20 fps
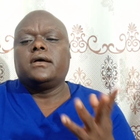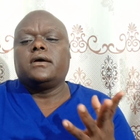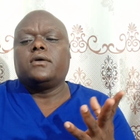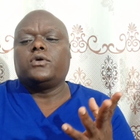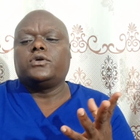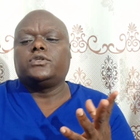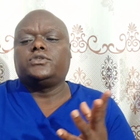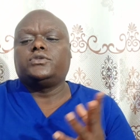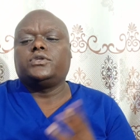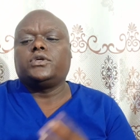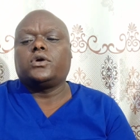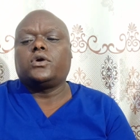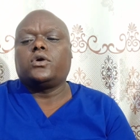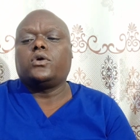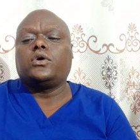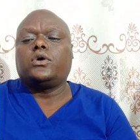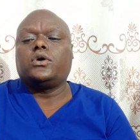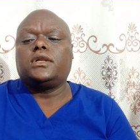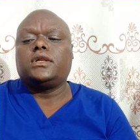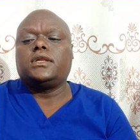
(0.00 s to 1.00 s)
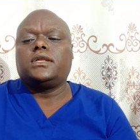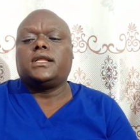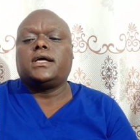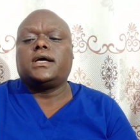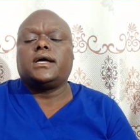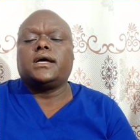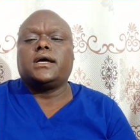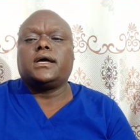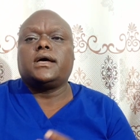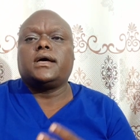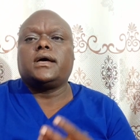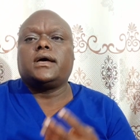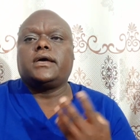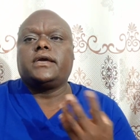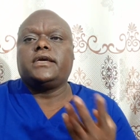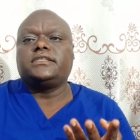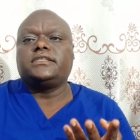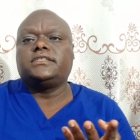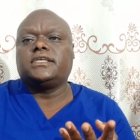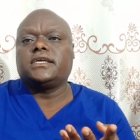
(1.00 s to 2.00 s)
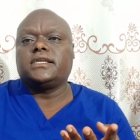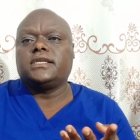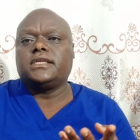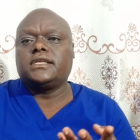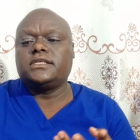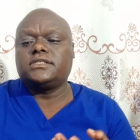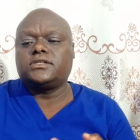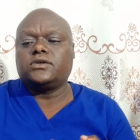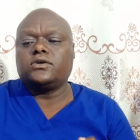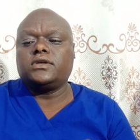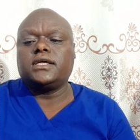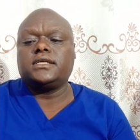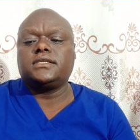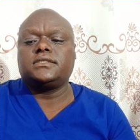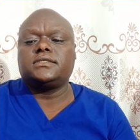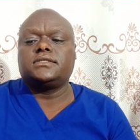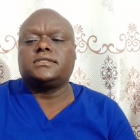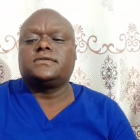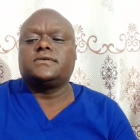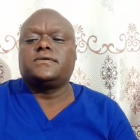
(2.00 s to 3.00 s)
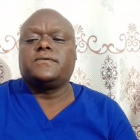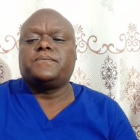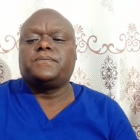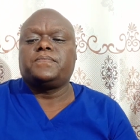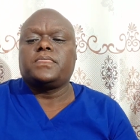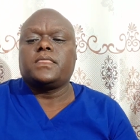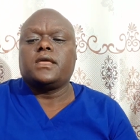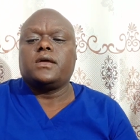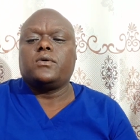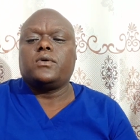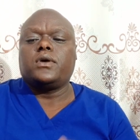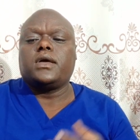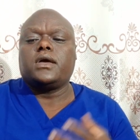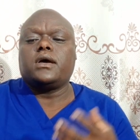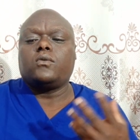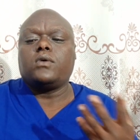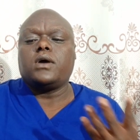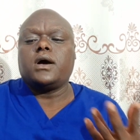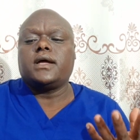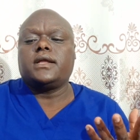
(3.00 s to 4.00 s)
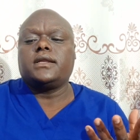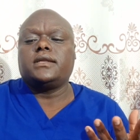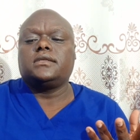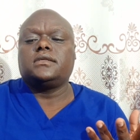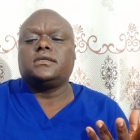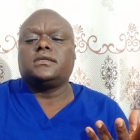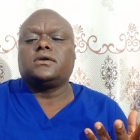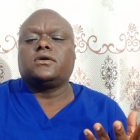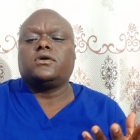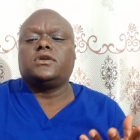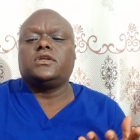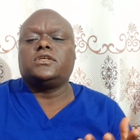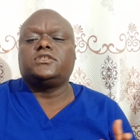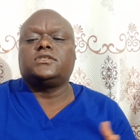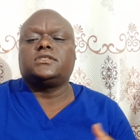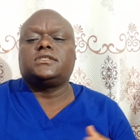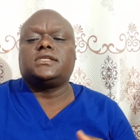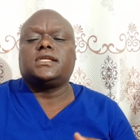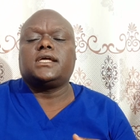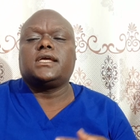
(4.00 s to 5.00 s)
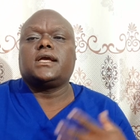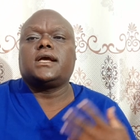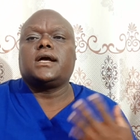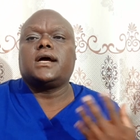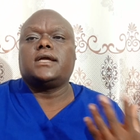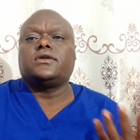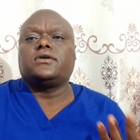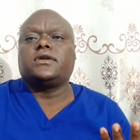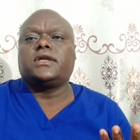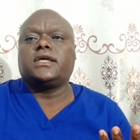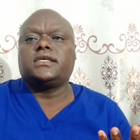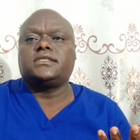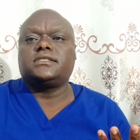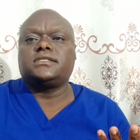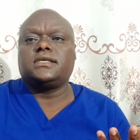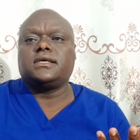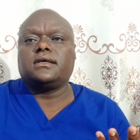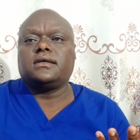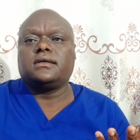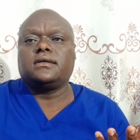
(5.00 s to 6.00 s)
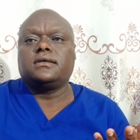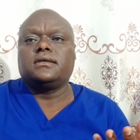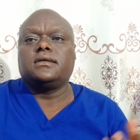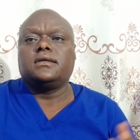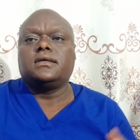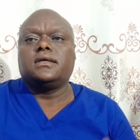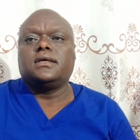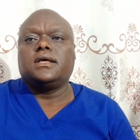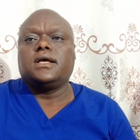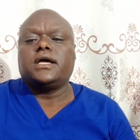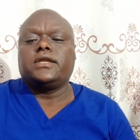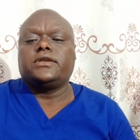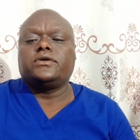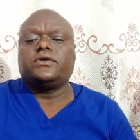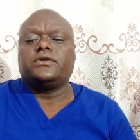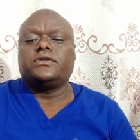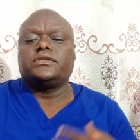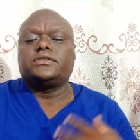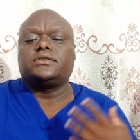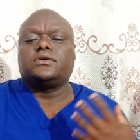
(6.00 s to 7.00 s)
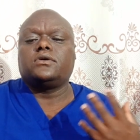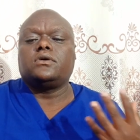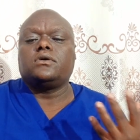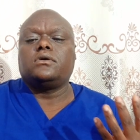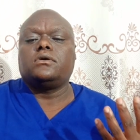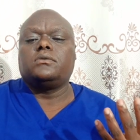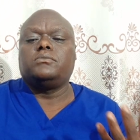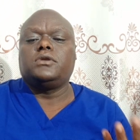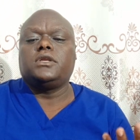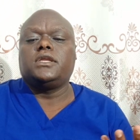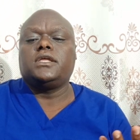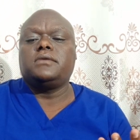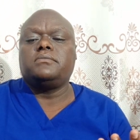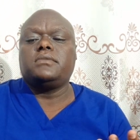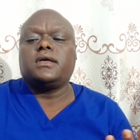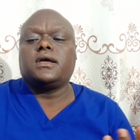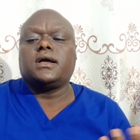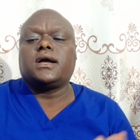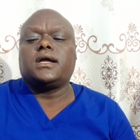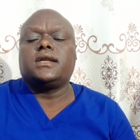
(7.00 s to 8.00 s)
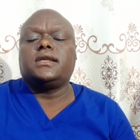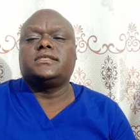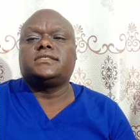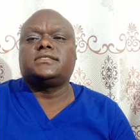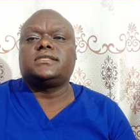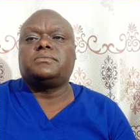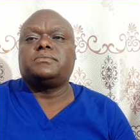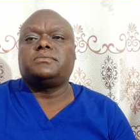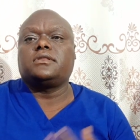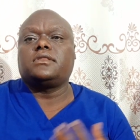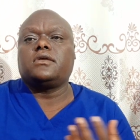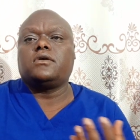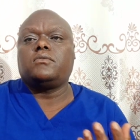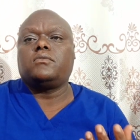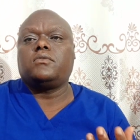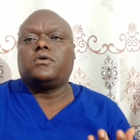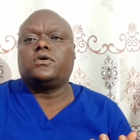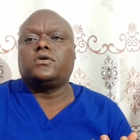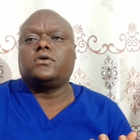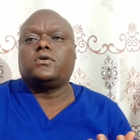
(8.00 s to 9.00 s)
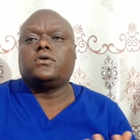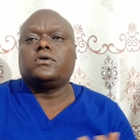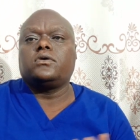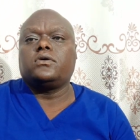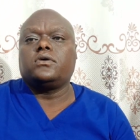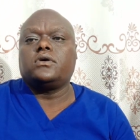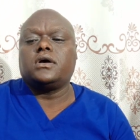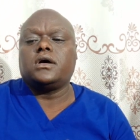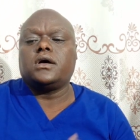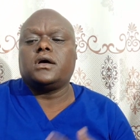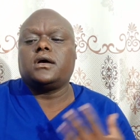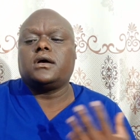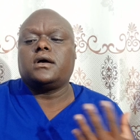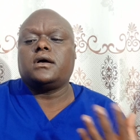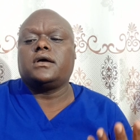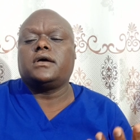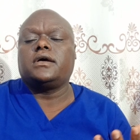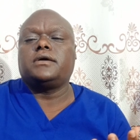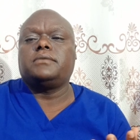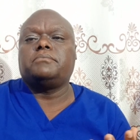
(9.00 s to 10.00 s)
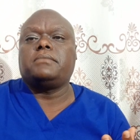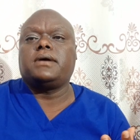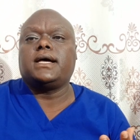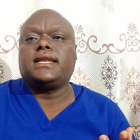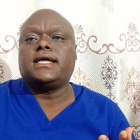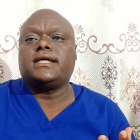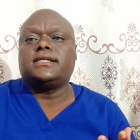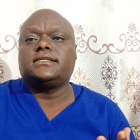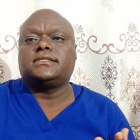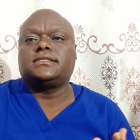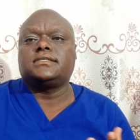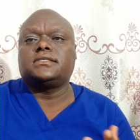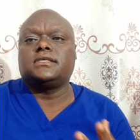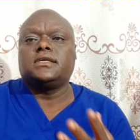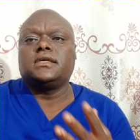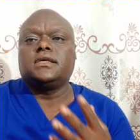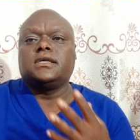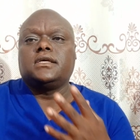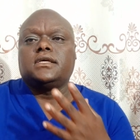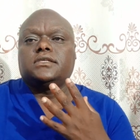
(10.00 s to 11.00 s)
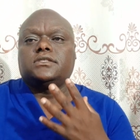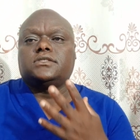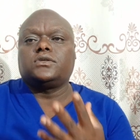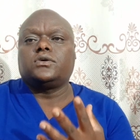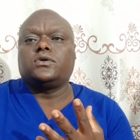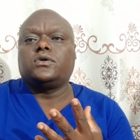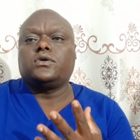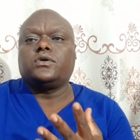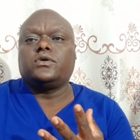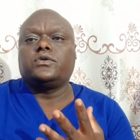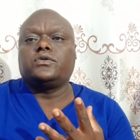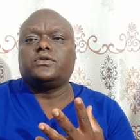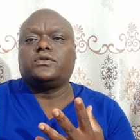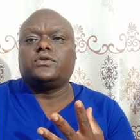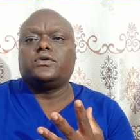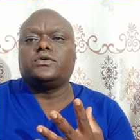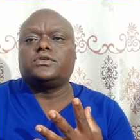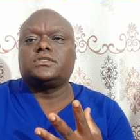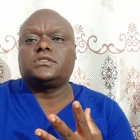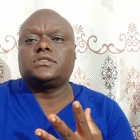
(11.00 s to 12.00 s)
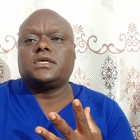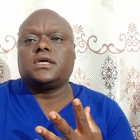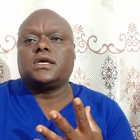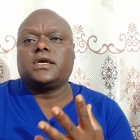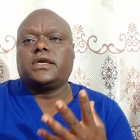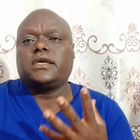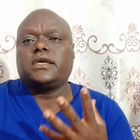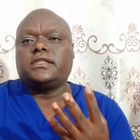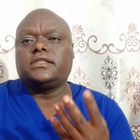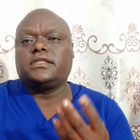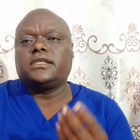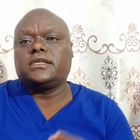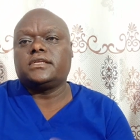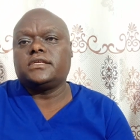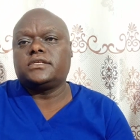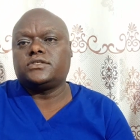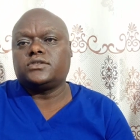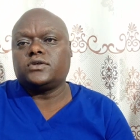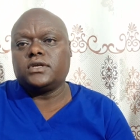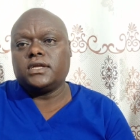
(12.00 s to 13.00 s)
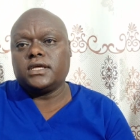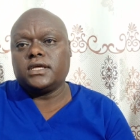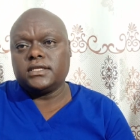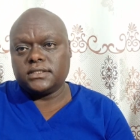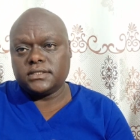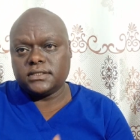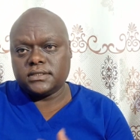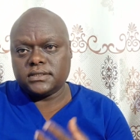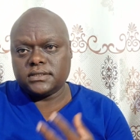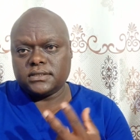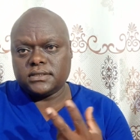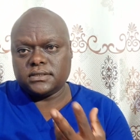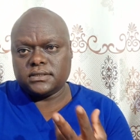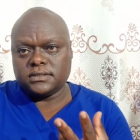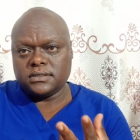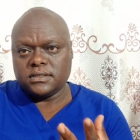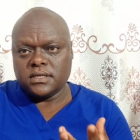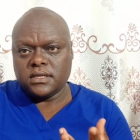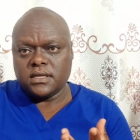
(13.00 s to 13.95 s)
what we call uh, eating disorders, where one conditions like anorexia and also bulimia can disrupt the hormonal uh, balance. So those uh, eating disorders,